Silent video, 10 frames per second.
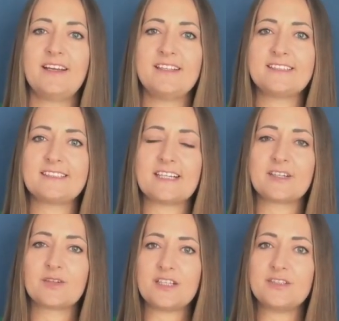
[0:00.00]
is a
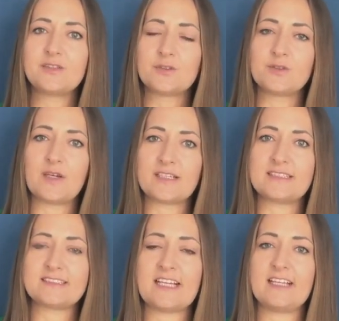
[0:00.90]
great tool to
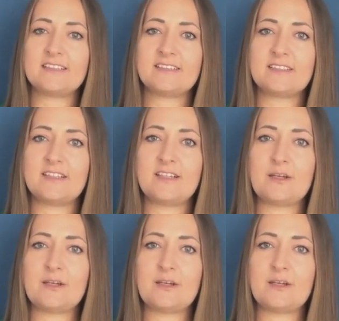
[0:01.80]
understand